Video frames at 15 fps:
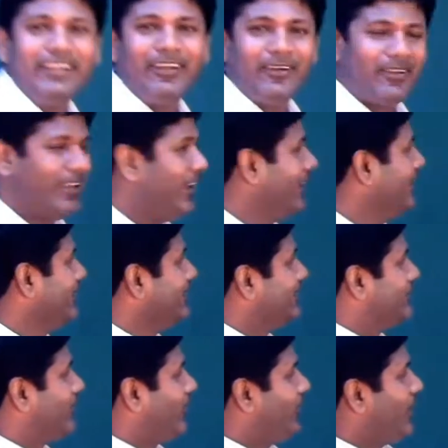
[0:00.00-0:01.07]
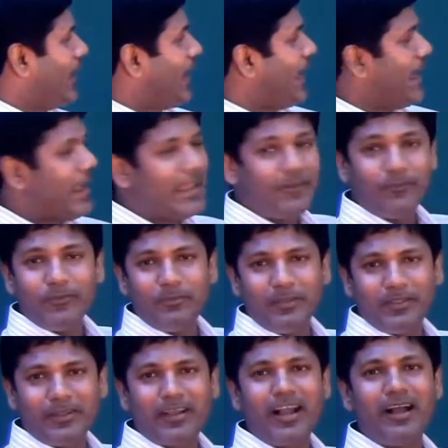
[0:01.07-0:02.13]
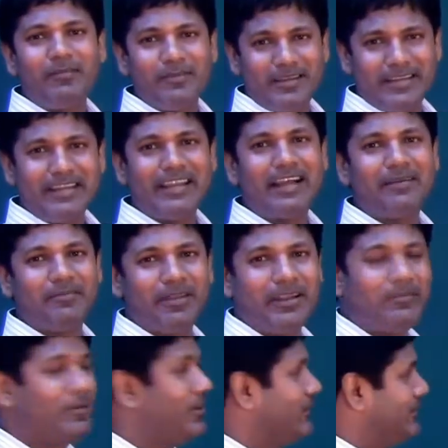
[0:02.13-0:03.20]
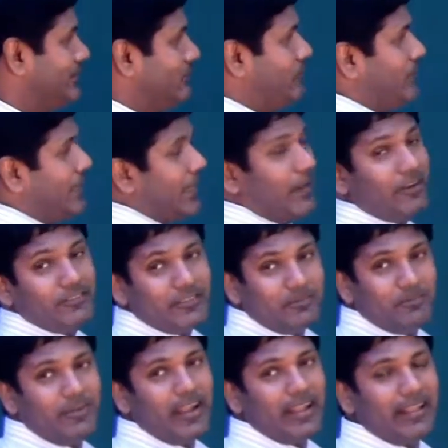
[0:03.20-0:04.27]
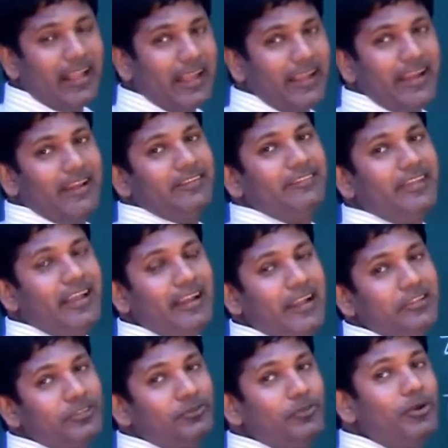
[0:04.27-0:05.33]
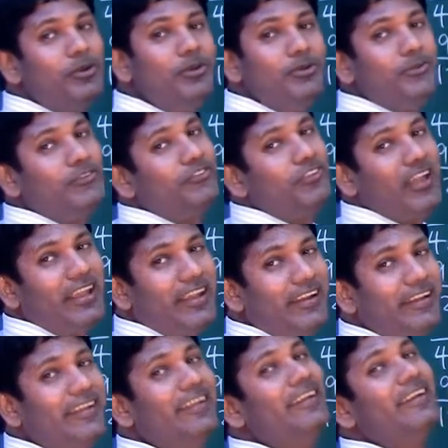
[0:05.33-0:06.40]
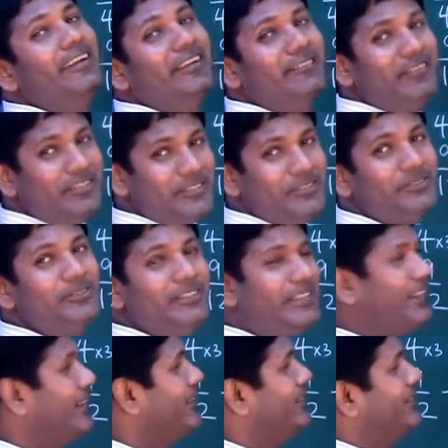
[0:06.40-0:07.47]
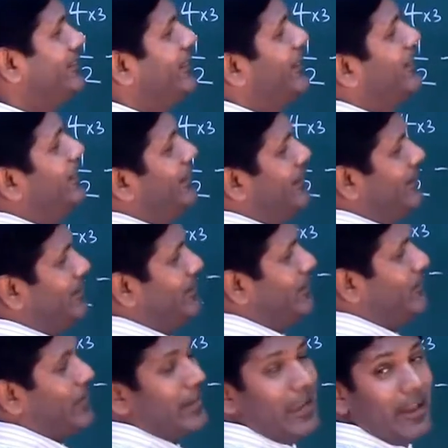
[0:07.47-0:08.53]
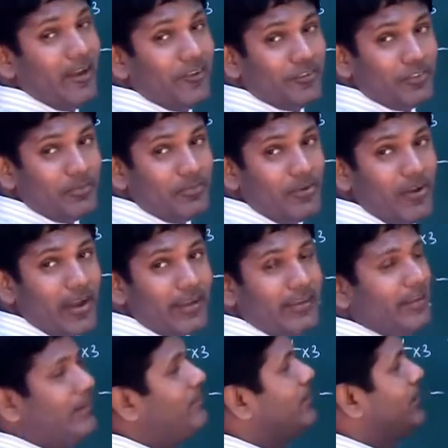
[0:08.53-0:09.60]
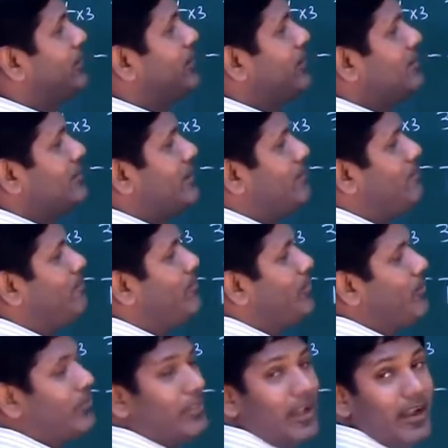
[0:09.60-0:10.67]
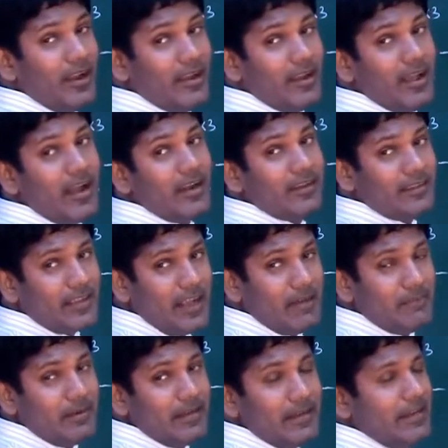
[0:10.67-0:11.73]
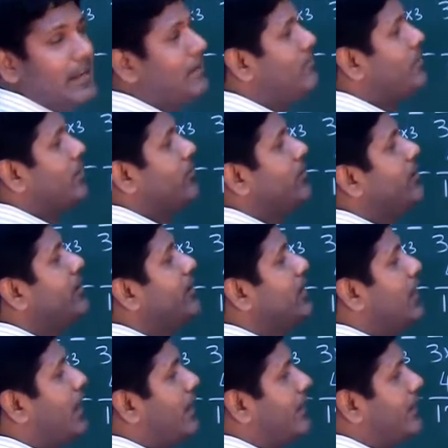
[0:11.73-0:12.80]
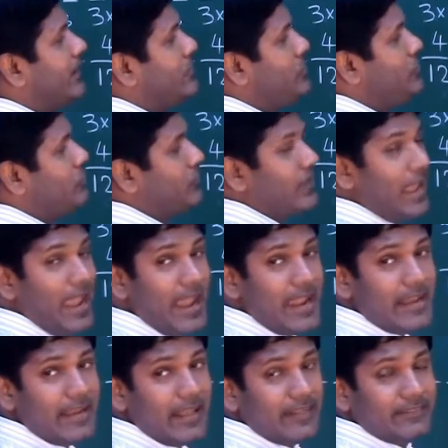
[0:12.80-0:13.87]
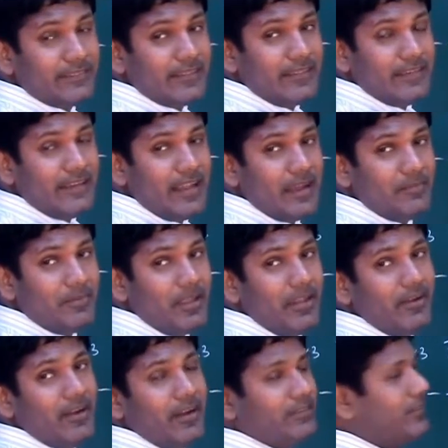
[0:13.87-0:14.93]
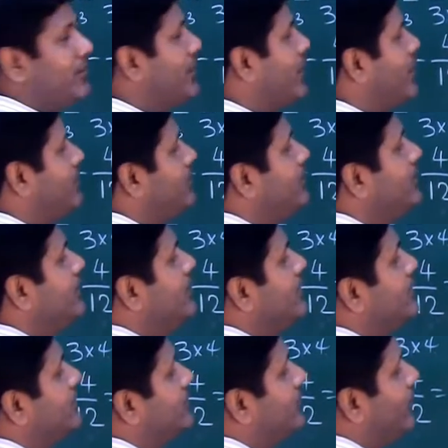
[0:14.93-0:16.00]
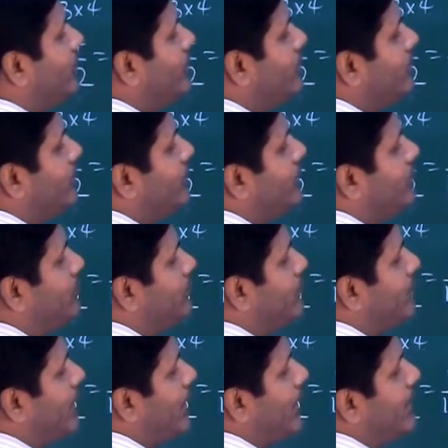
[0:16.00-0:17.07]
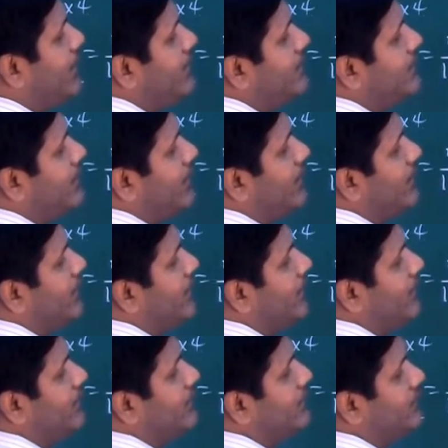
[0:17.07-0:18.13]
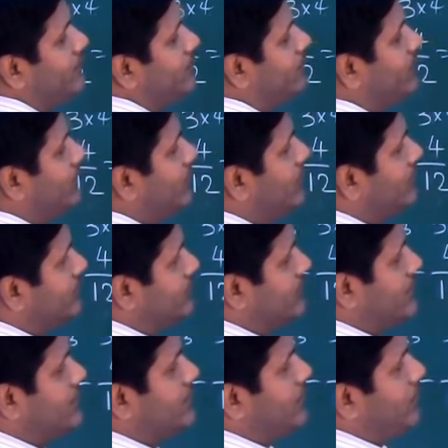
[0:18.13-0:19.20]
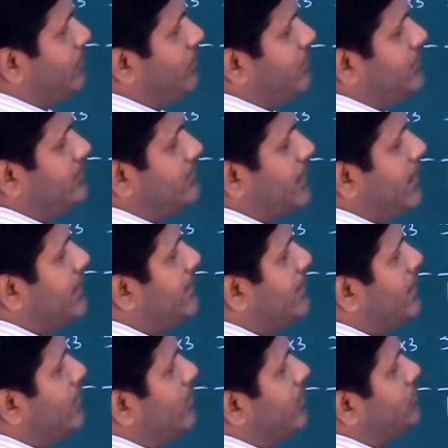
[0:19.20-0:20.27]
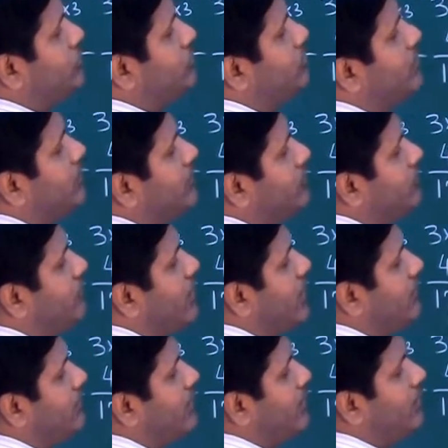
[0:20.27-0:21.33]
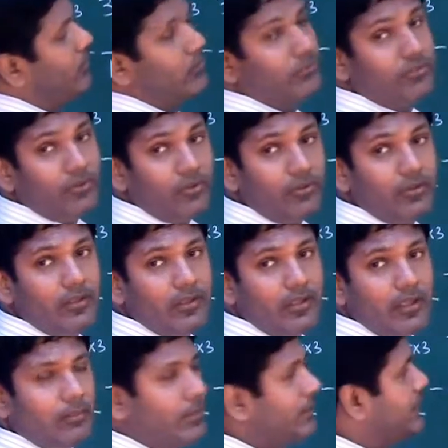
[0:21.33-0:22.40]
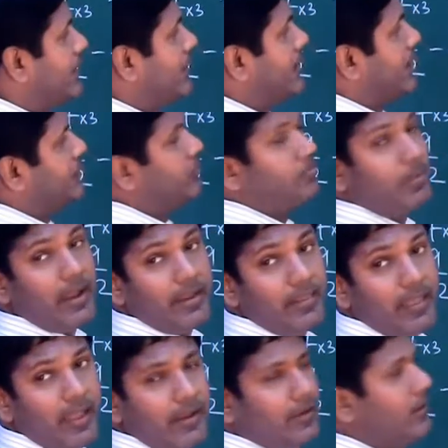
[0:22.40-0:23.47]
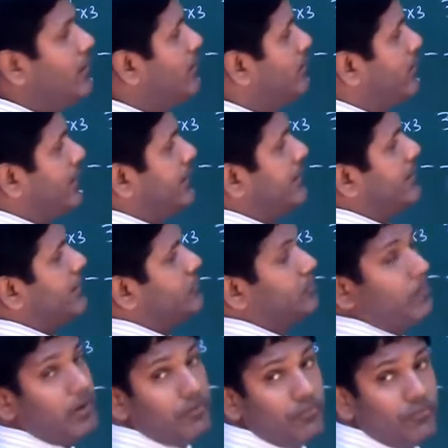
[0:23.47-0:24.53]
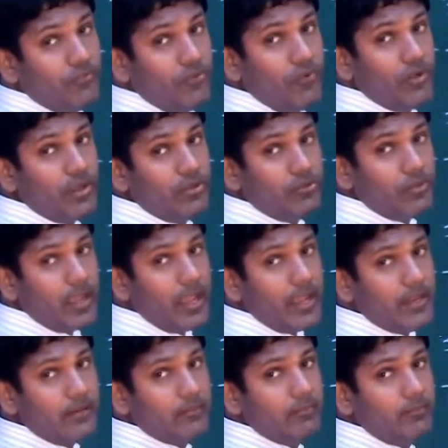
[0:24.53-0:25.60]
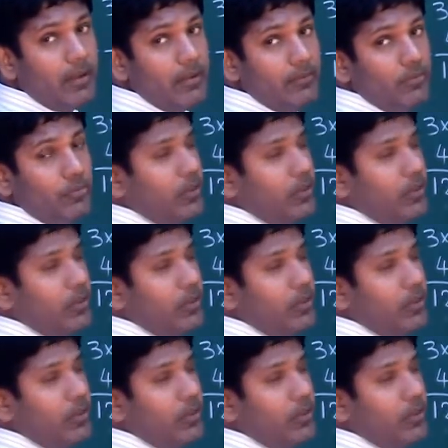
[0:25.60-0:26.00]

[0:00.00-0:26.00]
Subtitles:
Okay, so 8 would be the common denominator because we cannot subtract. I kind of saw that, I just want you to say it, which you did. You said we cannot subtract it because they both are not common denominator. I can use 8 as a denominator, as a common, so we're going to put 8 and 8. Since I brought this 8 down, I just bring the 5 down also because I didn't expand that. But I did expand 4 into 8 by